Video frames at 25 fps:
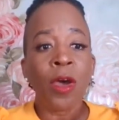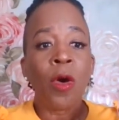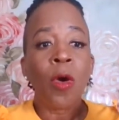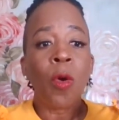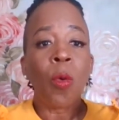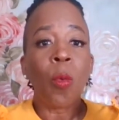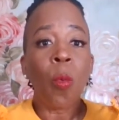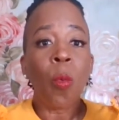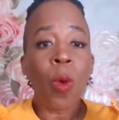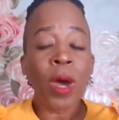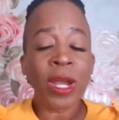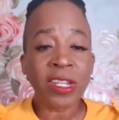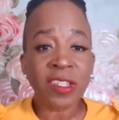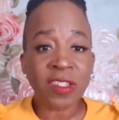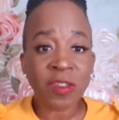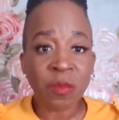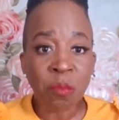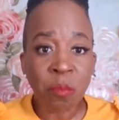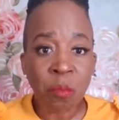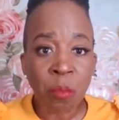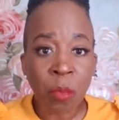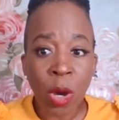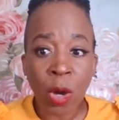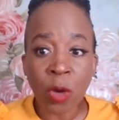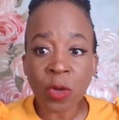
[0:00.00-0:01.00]
what is
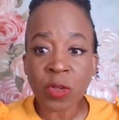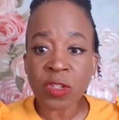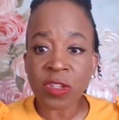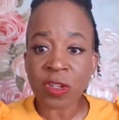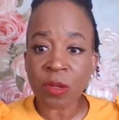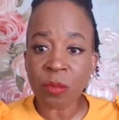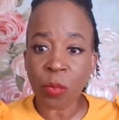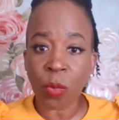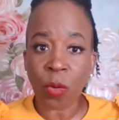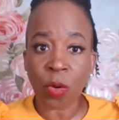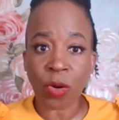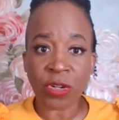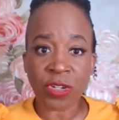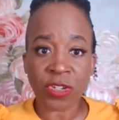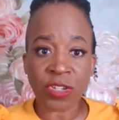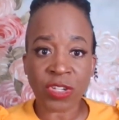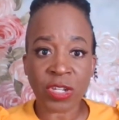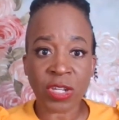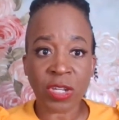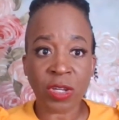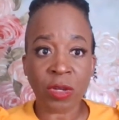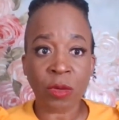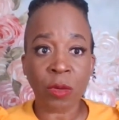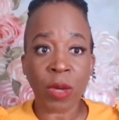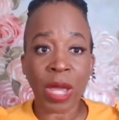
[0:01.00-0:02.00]
most important
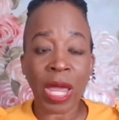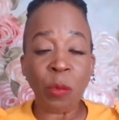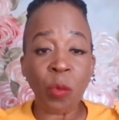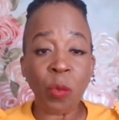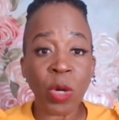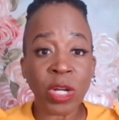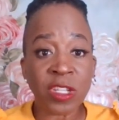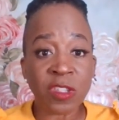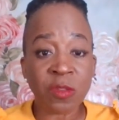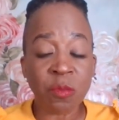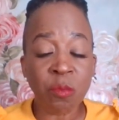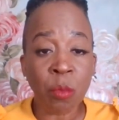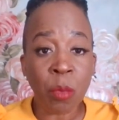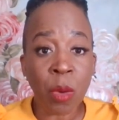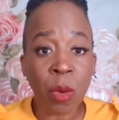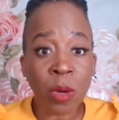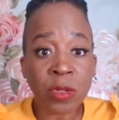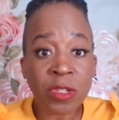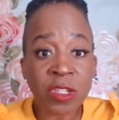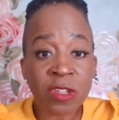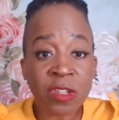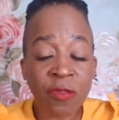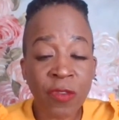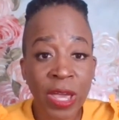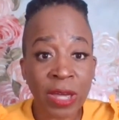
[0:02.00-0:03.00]
to you and what is
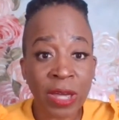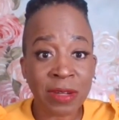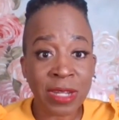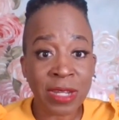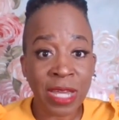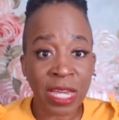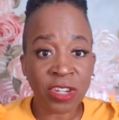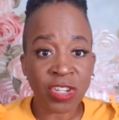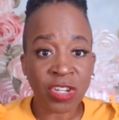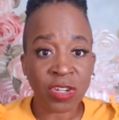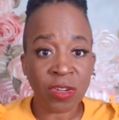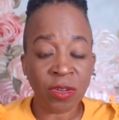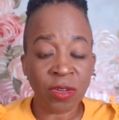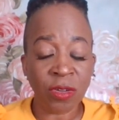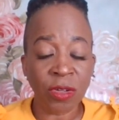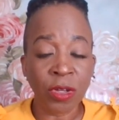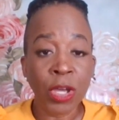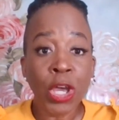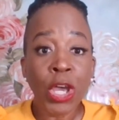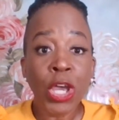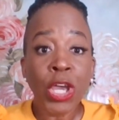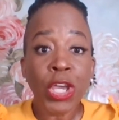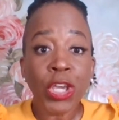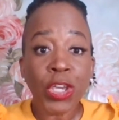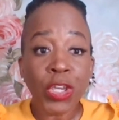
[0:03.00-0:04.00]
most foundational,
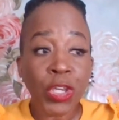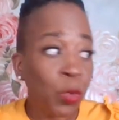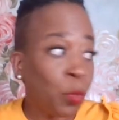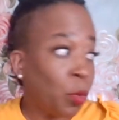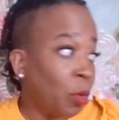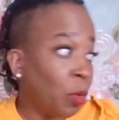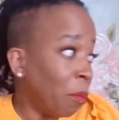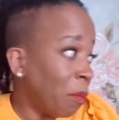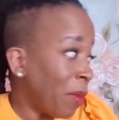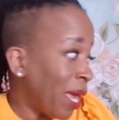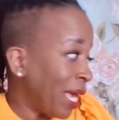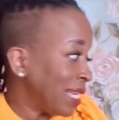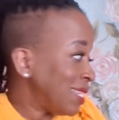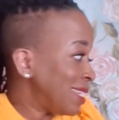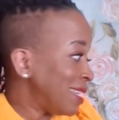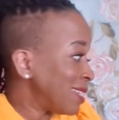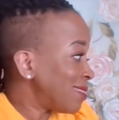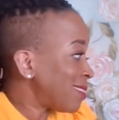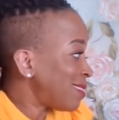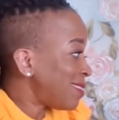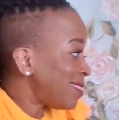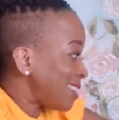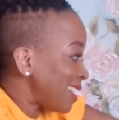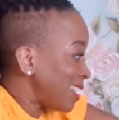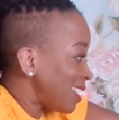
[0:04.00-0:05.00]
you will make
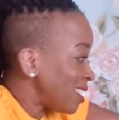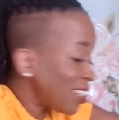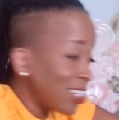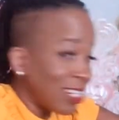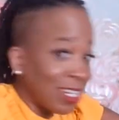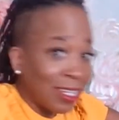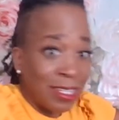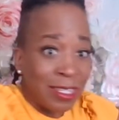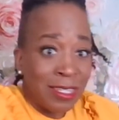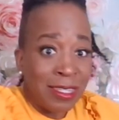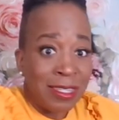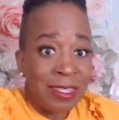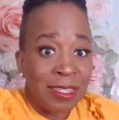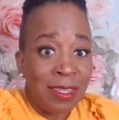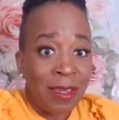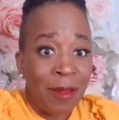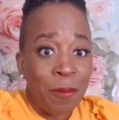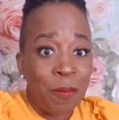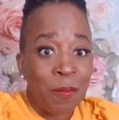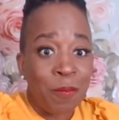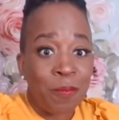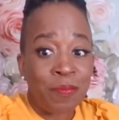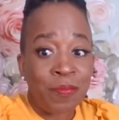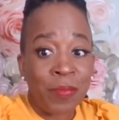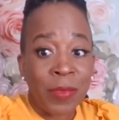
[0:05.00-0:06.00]
decisions
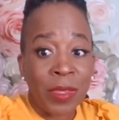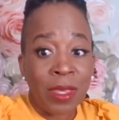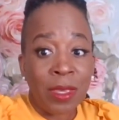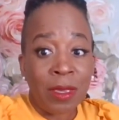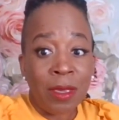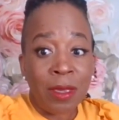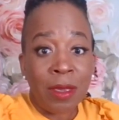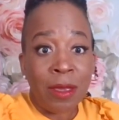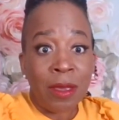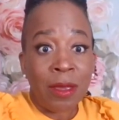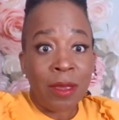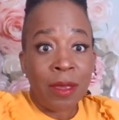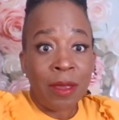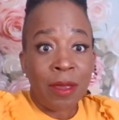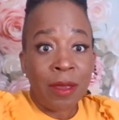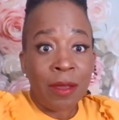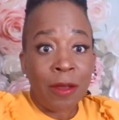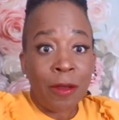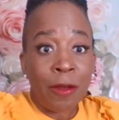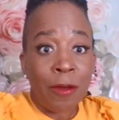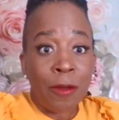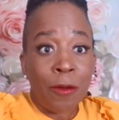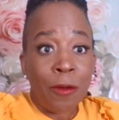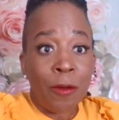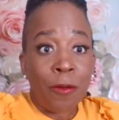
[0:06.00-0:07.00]

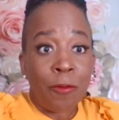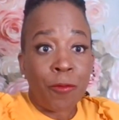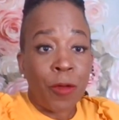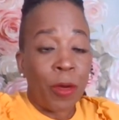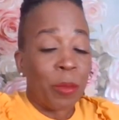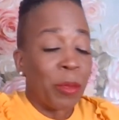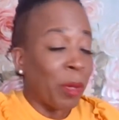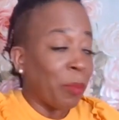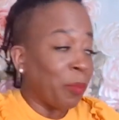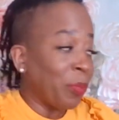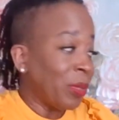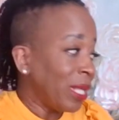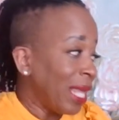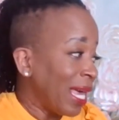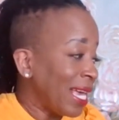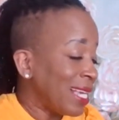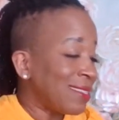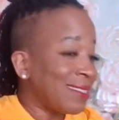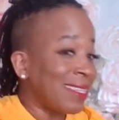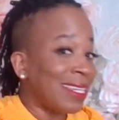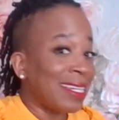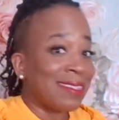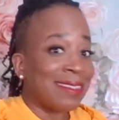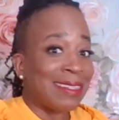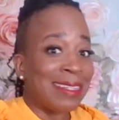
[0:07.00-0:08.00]
from a place
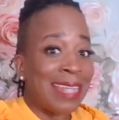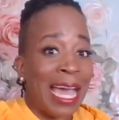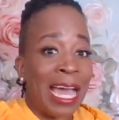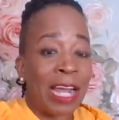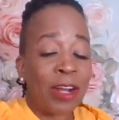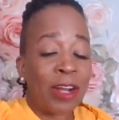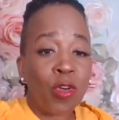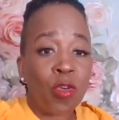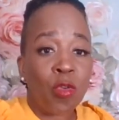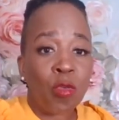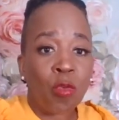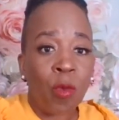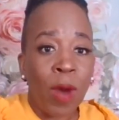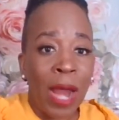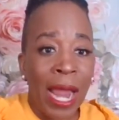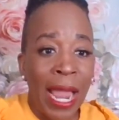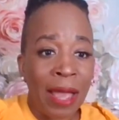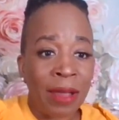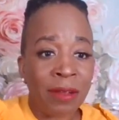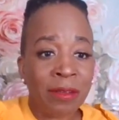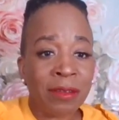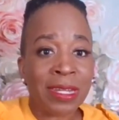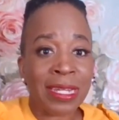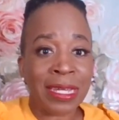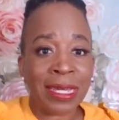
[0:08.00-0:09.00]
that is not
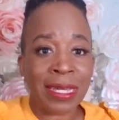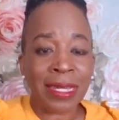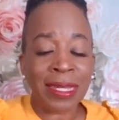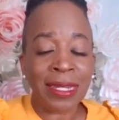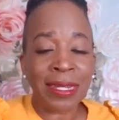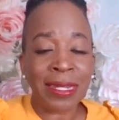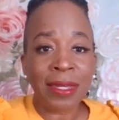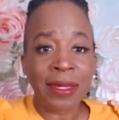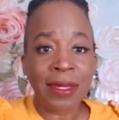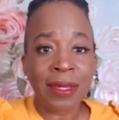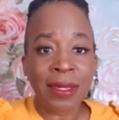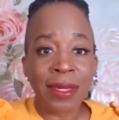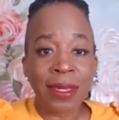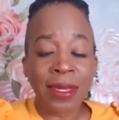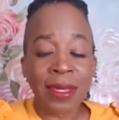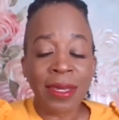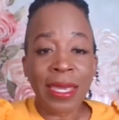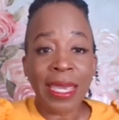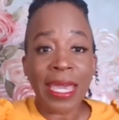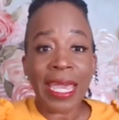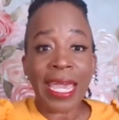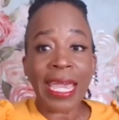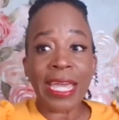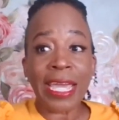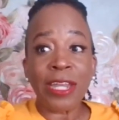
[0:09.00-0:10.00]
grounded
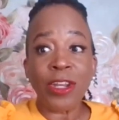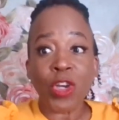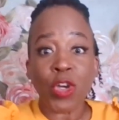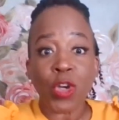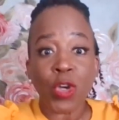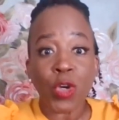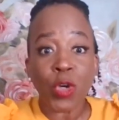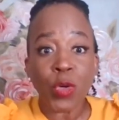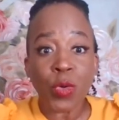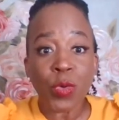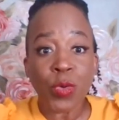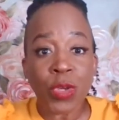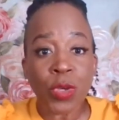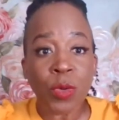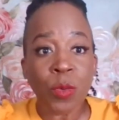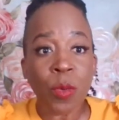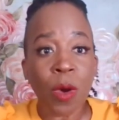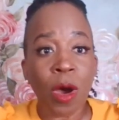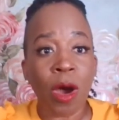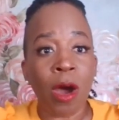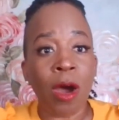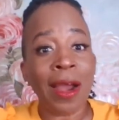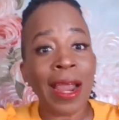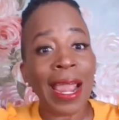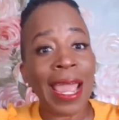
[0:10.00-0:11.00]
in who you
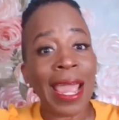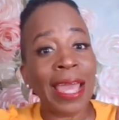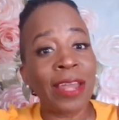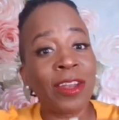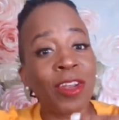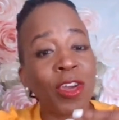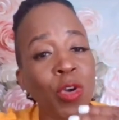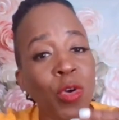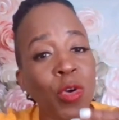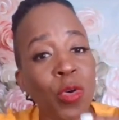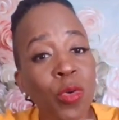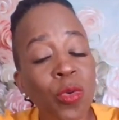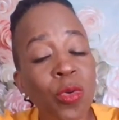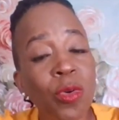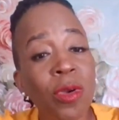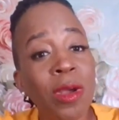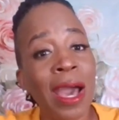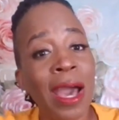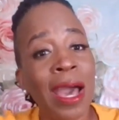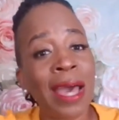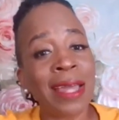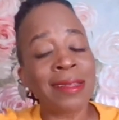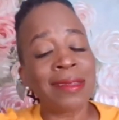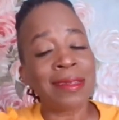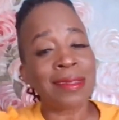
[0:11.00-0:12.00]
are and who
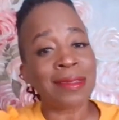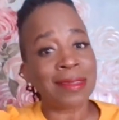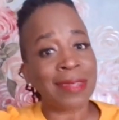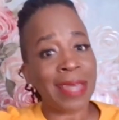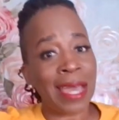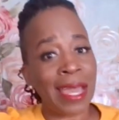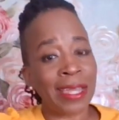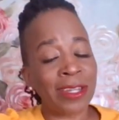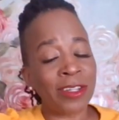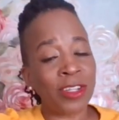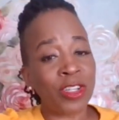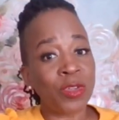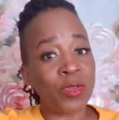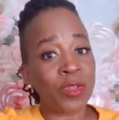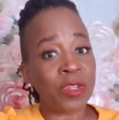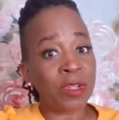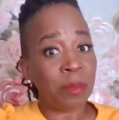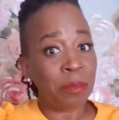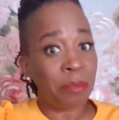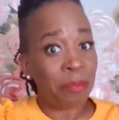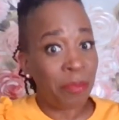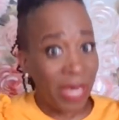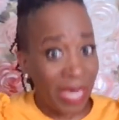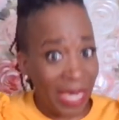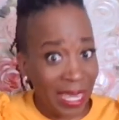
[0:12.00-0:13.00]
God designed you to
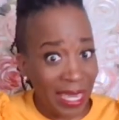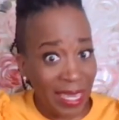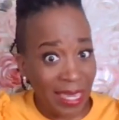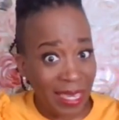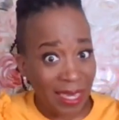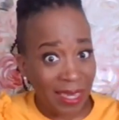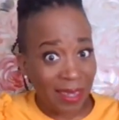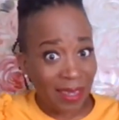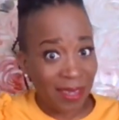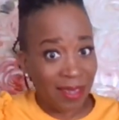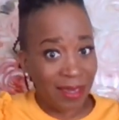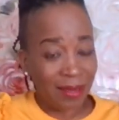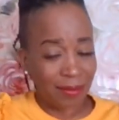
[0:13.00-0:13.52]
be.